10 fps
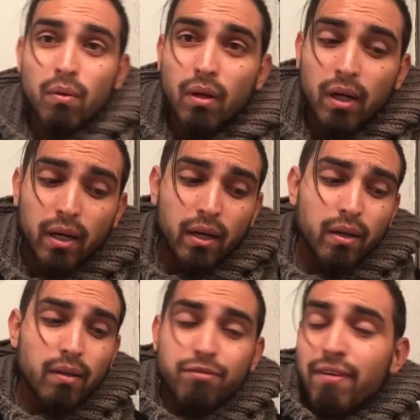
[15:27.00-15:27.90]

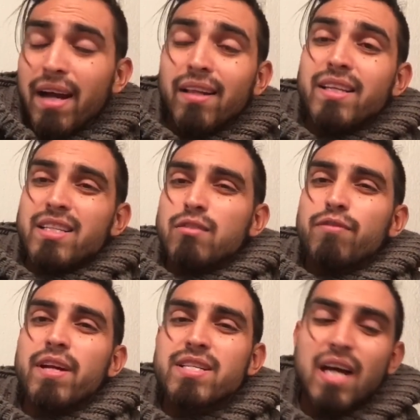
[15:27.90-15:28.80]
Finally, just to
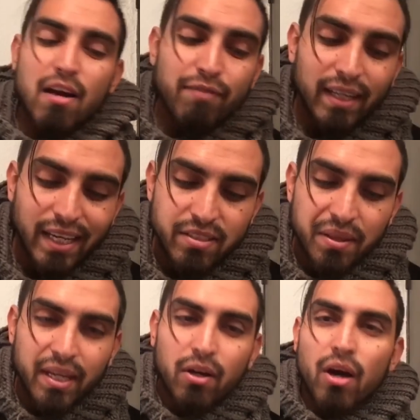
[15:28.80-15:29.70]
finish off, I'd like to
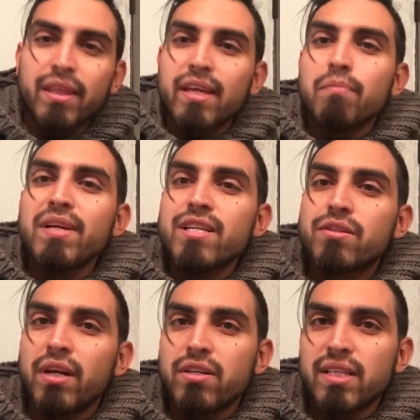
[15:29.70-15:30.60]
thank all the
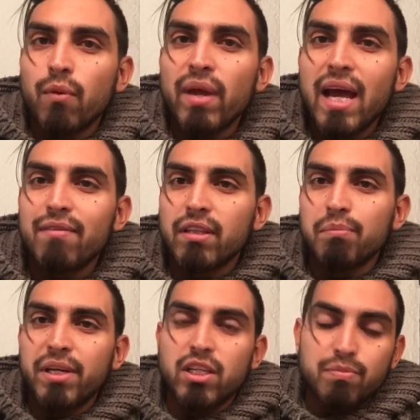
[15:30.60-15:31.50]
administrators that we have at the
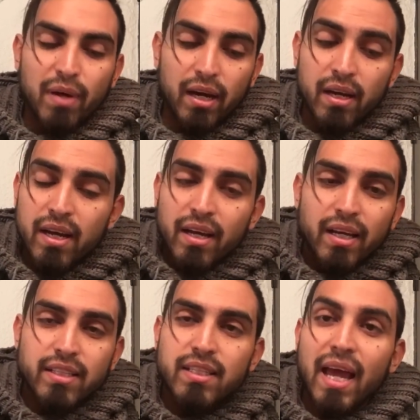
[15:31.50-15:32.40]
Beard Spot.
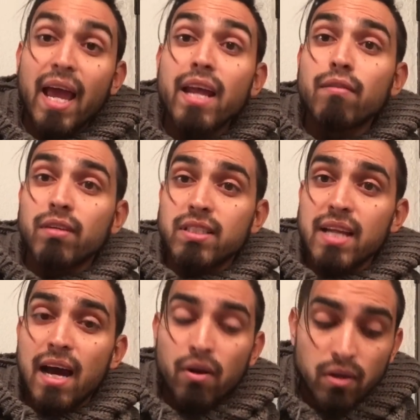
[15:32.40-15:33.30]
It's 8 of us
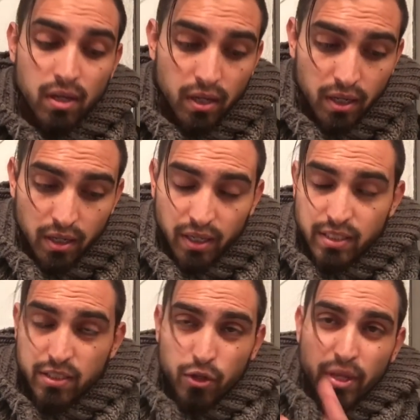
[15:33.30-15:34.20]
now.
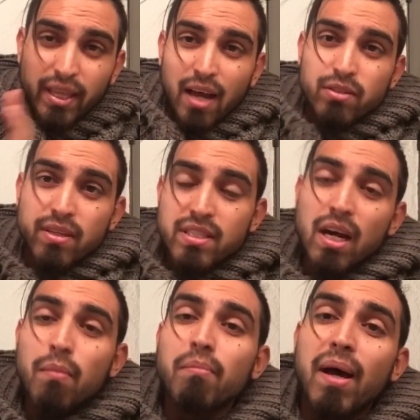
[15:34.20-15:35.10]
It's 3,000
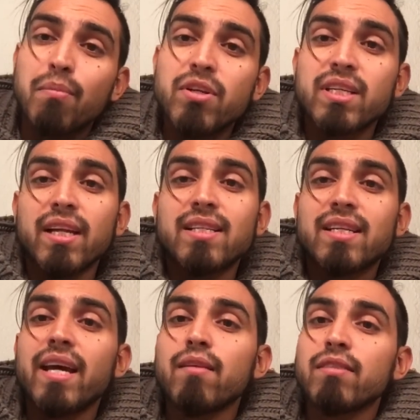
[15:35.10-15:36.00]
something members, and it's
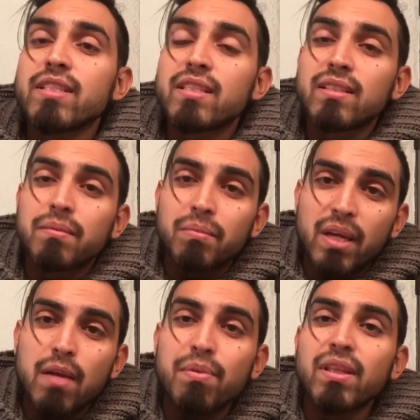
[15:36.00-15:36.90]
8 of us
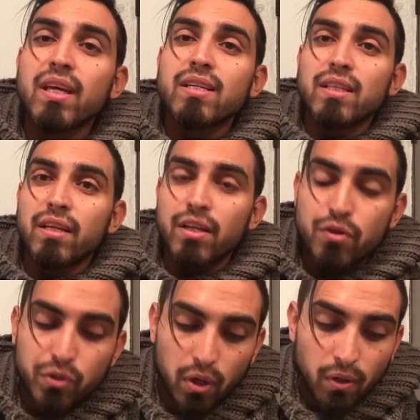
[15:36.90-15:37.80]
keeping things under
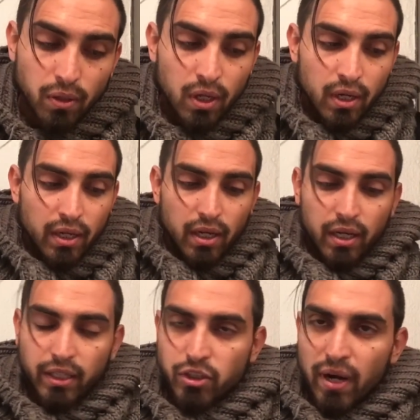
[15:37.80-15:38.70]
control,
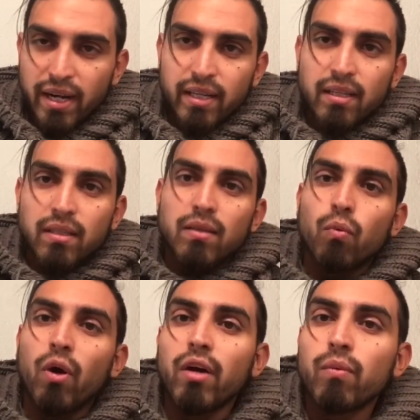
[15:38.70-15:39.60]
trying to
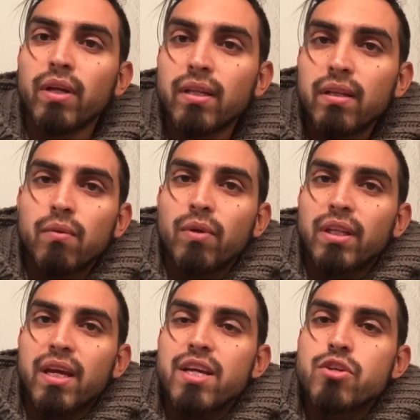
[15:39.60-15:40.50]
work with
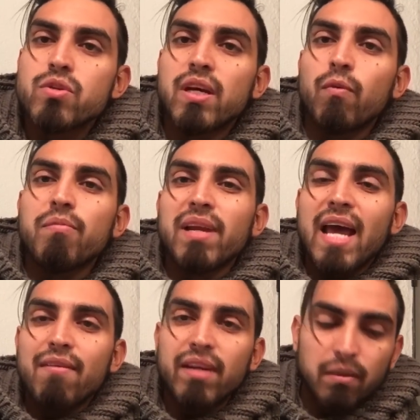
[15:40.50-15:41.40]
the issues that we've been
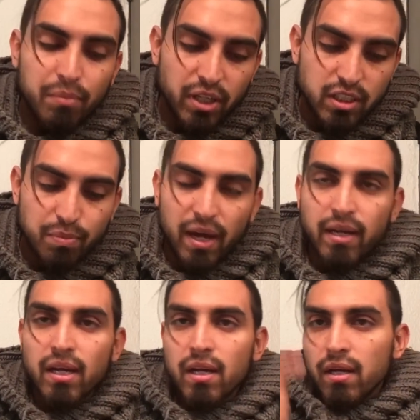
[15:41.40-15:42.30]
having at the Beard Spot.